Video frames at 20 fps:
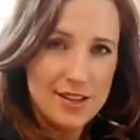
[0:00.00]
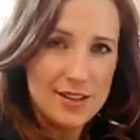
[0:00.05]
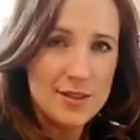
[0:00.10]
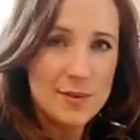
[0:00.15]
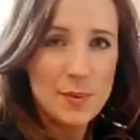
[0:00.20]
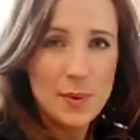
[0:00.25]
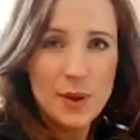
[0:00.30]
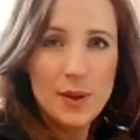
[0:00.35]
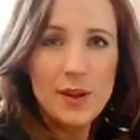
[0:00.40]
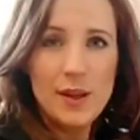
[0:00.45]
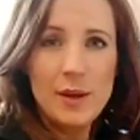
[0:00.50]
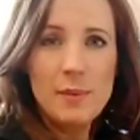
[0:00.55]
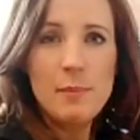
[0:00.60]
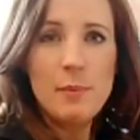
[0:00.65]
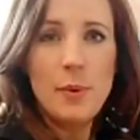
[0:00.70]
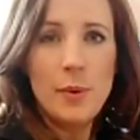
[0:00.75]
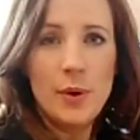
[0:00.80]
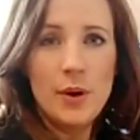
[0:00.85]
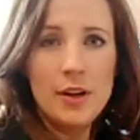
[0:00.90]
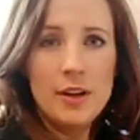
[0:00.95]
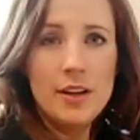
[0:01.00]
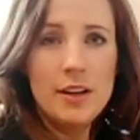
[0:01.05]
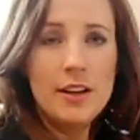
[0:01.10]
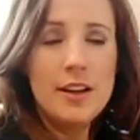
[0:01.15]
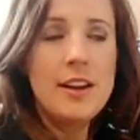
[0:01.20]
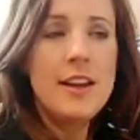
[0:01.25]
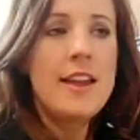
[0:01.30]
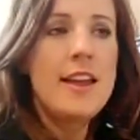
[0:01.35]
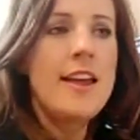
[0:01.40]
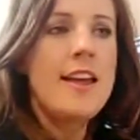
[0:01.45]
is really
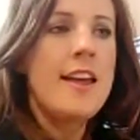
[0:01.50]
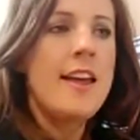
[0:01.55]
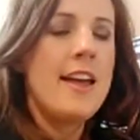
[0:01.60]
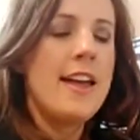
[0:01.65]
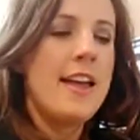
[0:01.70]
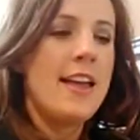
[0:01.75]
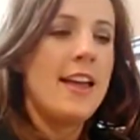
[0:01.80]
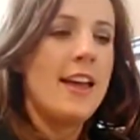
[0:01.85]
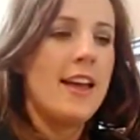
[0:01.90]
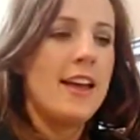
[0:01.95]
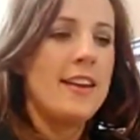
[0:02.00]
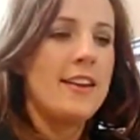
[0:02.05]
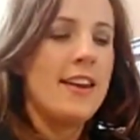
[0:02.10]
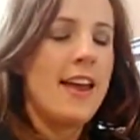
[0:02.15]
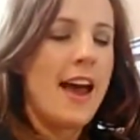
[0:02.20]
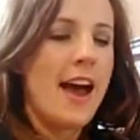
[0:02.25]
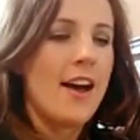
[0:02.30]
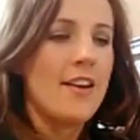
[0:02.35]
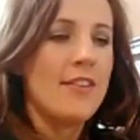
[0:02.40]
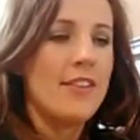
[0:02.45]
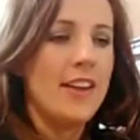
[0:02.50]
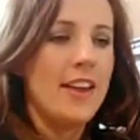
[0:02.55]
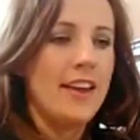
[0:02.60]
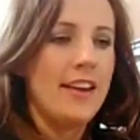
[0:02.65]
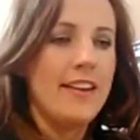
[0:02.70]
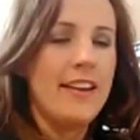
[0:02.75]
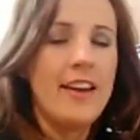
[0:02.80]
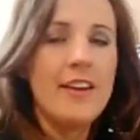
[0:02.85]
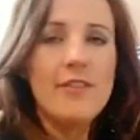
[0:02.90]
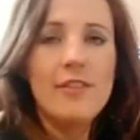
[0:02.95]
important, and
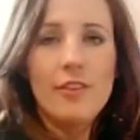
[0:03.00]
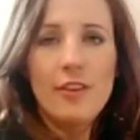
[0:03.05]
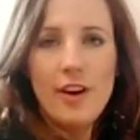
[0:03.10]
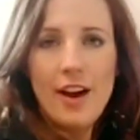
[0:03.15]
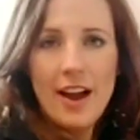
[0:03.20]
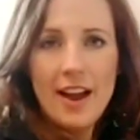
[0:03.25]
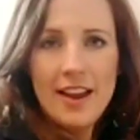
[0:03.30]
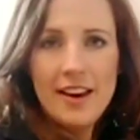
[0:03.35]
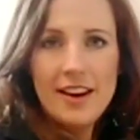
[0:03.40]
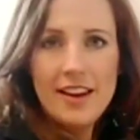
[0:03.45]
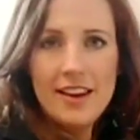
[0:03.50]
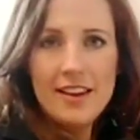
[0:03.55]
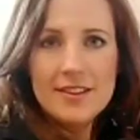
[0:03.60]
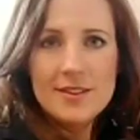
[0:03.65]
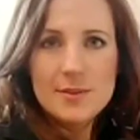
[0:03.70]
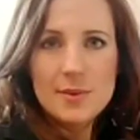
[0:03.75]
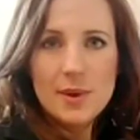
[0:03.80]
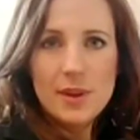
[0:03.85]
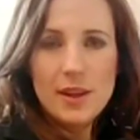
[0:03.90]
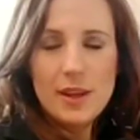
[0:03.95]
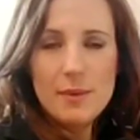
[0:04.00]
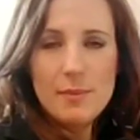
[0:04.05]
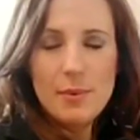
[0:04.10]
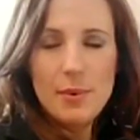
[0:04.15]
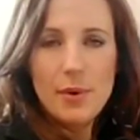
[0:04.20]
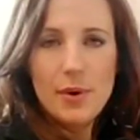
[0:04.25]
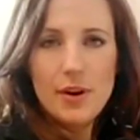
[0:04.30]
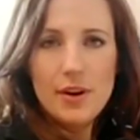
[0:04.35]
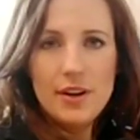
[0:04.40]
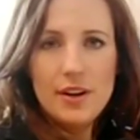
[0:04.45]
having a variety is really
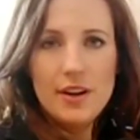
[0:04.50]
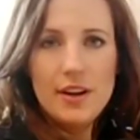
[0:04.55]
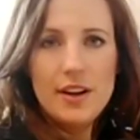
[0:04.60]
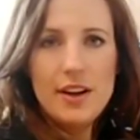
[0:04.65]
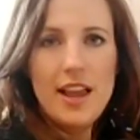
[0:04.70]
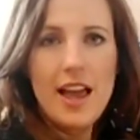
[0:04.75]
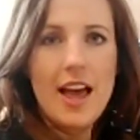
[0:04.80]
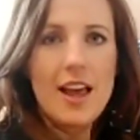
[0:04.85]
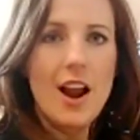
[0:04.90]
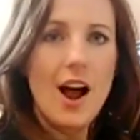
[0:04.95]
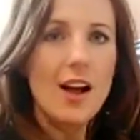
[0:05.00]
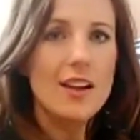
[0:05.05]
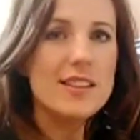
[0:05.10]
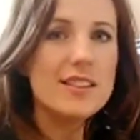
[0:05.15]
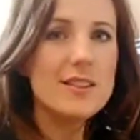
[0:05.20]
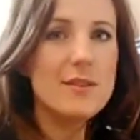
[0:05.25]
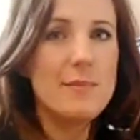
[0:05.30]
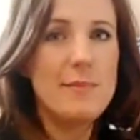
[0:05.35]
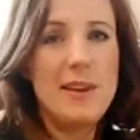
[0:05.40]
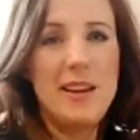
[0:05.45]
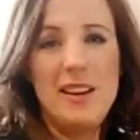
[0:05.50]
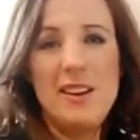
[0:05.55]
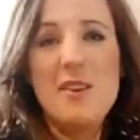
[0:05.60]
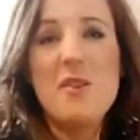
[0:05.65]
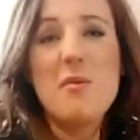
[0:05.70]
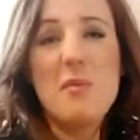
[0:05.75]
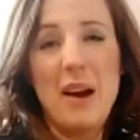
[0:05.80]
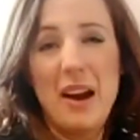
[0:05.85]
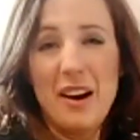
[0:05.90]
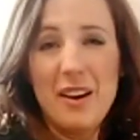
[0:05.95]
important, and also being
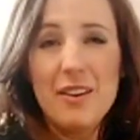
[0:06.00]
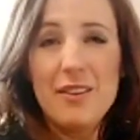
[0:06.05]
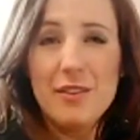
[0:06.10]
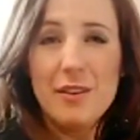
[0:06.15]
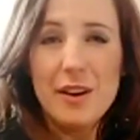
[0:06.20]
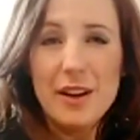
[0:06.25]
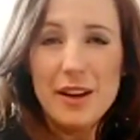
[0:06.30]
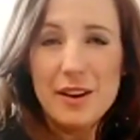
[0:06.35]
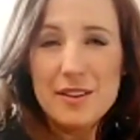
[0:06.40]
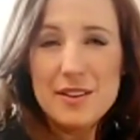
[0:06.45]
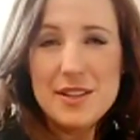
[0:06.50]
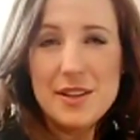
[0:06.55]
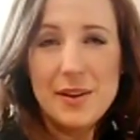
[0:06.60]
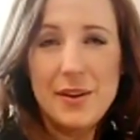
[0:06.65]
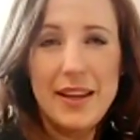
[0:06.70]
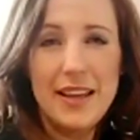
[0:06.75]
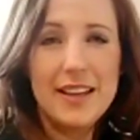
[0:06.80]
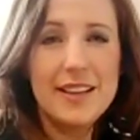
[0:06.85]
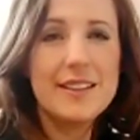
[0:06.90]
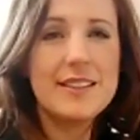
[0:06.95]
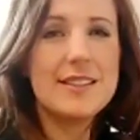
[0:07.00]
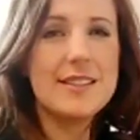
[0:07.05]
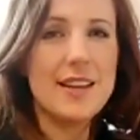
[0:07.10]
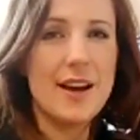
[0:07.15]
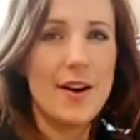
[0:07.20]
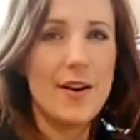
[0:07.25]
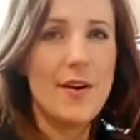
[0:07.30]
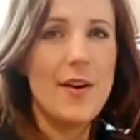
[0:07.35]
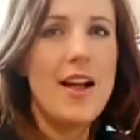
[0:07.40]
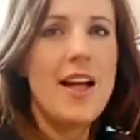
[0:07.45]
aware of what you're doing.
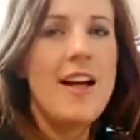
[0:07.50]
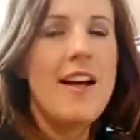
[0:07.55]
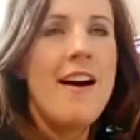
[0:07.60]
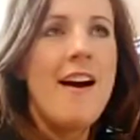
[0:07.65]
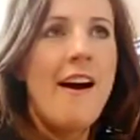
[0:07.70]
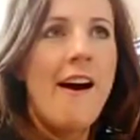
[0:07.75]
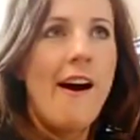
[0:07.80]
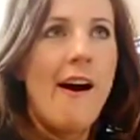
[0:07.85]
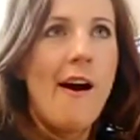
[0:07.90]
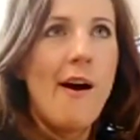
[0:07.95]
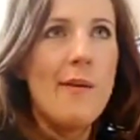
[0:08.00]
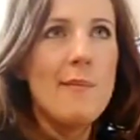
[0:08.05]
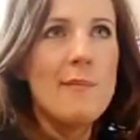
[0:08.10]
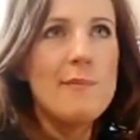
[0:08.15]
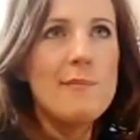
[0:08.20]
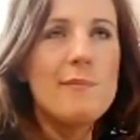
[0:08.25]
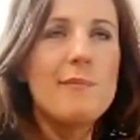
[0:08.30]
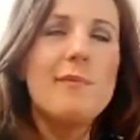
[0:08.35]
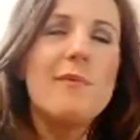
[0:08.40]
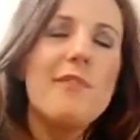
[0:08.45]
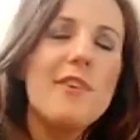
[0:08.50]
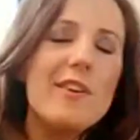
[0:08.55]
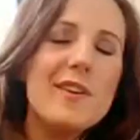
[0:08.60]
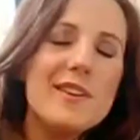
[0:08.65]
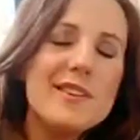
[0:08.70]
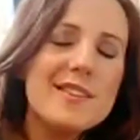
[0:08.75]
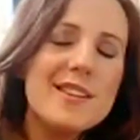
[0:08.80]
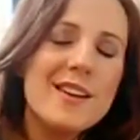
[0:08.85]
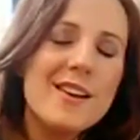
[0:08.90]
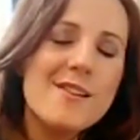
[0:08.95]
So
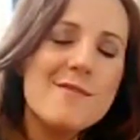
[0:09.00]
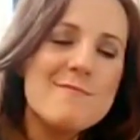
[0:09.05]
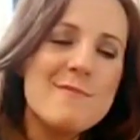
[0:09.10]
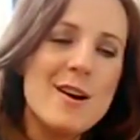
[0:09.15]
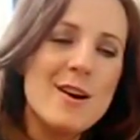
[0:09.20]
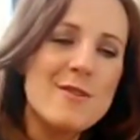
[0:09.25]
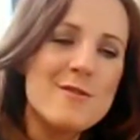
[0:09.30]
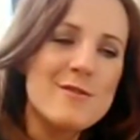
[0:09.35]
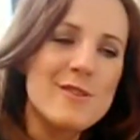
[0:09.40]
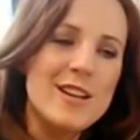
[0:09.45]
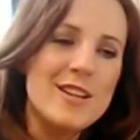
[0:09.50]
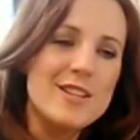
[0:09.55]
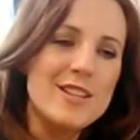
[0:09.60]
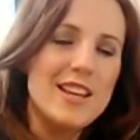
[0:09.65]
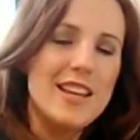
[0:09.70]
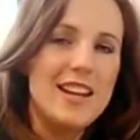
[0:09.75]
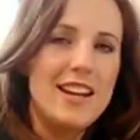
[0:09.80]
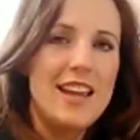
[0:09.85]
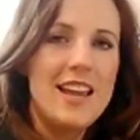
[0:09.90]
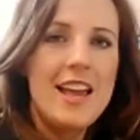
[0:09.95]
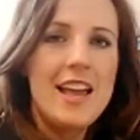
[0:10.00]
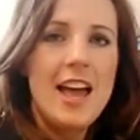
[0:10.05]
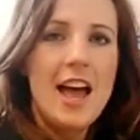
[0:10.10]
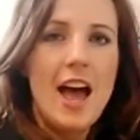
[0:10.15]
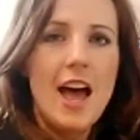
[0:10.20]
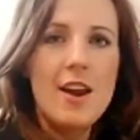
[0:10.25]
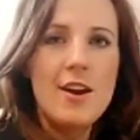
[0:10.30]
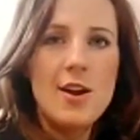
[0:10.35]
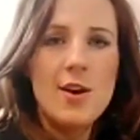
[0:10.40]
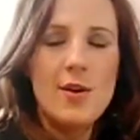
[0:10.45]
focusing on moderation,
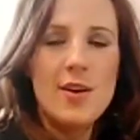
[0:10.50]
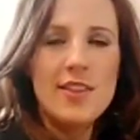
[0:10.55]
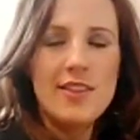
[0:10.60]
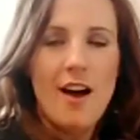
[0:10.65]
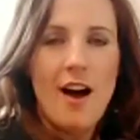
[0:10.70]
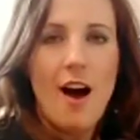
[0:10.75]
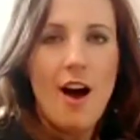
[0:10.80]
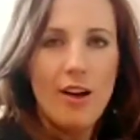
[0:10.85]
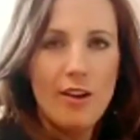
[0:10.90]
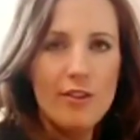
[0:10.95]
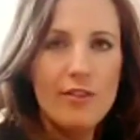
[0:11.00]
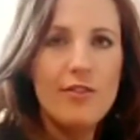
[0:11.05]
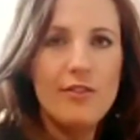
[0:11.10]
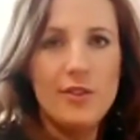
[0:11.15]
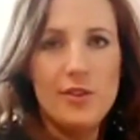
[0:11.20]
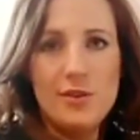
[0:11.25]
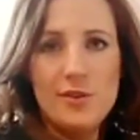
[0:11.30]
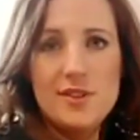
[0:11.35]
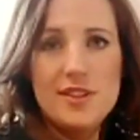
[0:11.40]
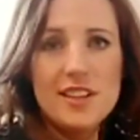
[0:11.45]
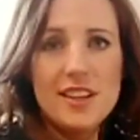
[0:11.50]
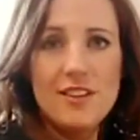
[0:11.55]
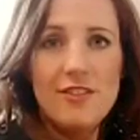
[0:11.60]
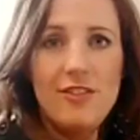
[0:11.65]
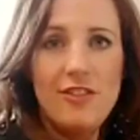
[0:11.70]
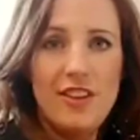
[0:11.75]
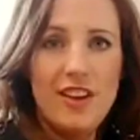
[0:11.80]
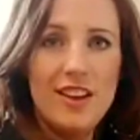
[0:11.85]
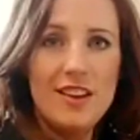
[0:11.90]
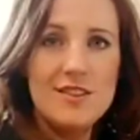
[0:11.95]
knowing that all foods can
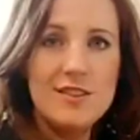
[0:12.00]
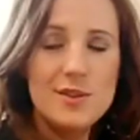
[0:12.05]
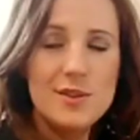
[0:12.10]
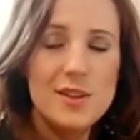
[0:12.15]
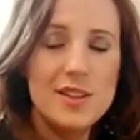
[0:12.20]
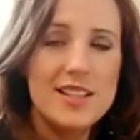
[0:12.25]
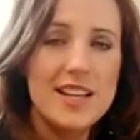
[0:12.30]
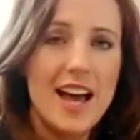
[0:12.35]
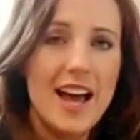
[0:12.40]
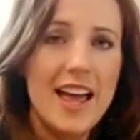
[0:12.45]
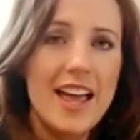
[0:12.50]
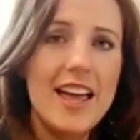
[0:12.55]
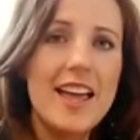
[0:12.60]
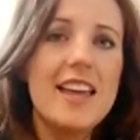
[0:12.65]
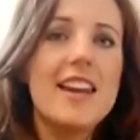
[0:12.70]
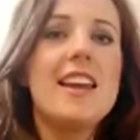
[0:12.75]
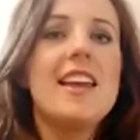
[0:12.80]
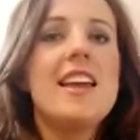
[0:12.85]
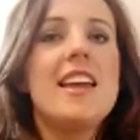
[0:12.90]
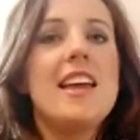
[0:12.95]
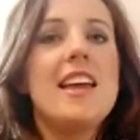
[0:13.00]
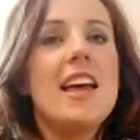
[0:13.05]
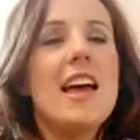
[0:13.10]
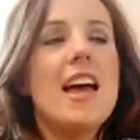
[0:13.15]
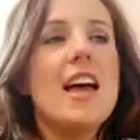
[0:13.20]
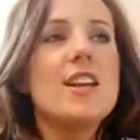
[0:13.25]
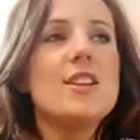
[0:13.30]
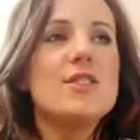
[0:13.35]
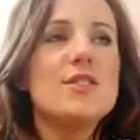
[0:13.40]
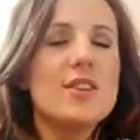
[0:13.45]
fit into a diet,
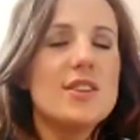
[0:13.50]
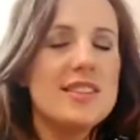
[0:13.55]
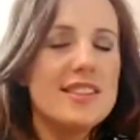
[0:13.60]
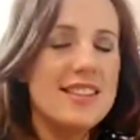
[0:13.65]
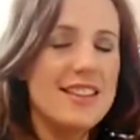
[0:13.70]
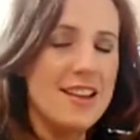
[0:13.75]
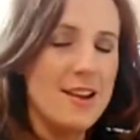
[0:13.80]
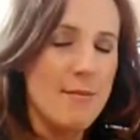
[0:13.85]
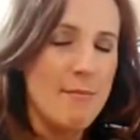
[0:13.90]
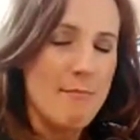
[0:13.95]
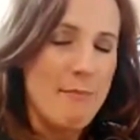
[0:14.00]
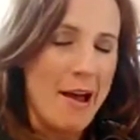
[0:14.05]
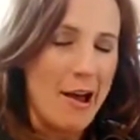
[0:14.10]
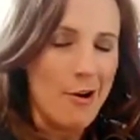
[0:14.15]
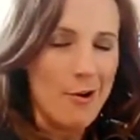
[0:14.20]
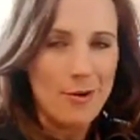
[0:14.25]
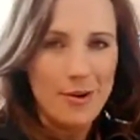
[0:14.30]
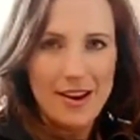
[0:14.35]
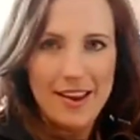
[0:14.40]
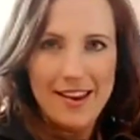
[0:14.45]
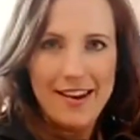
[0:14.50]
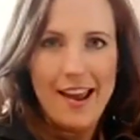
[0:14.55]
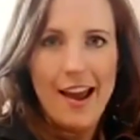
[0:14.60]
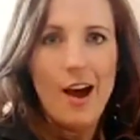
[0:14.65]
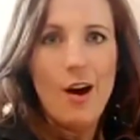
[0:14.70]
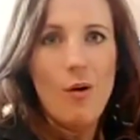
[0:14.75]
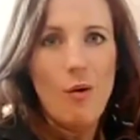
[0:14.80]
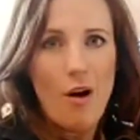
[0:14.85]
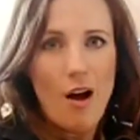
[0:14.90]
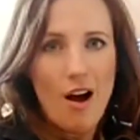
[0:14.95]
it's just the amount and
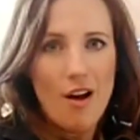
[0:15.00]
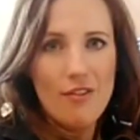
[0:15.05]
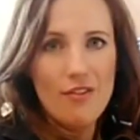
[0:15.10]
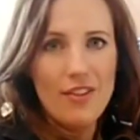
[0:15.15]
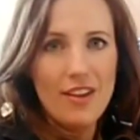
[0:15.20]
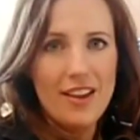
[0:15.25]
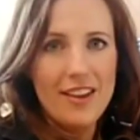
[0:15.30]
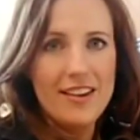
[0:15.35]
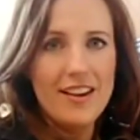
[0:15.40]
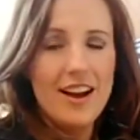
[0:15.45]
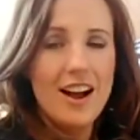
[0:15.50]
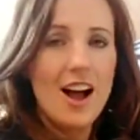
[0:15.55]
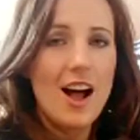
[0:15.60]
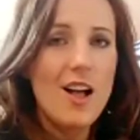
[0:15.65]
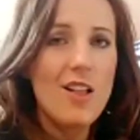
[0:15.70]
how often.